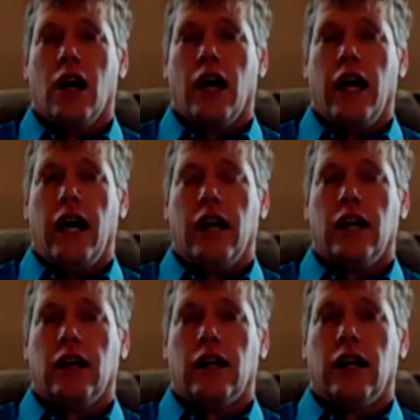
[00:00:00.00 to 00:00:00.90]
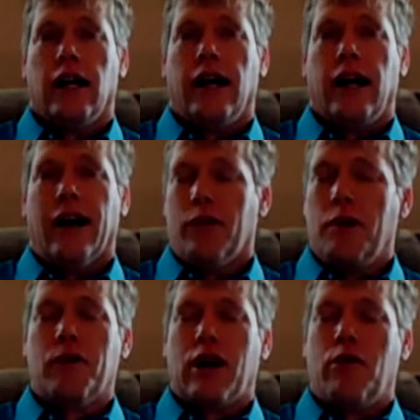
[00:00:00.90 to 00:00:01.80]
And I
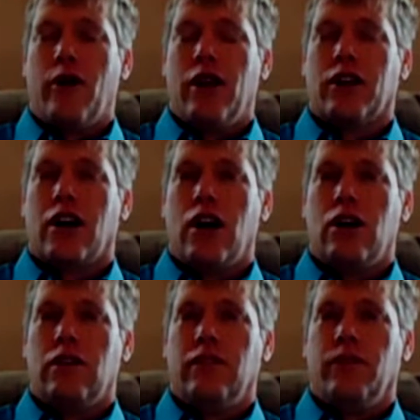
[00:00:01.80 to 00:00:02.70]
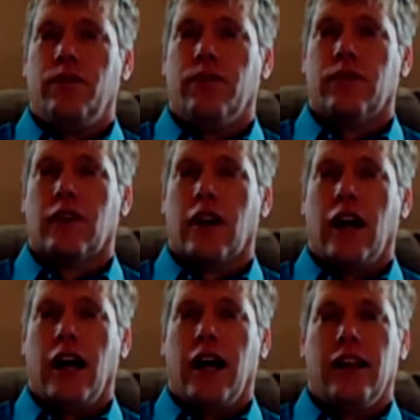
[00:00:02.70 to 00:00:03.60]
remember coming around the curve,
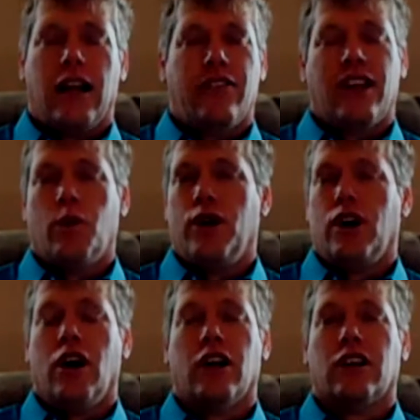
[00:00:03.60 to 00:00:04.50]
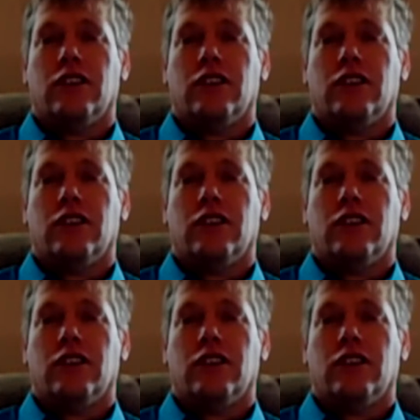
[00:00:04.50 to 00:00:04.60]
and then everything went dark.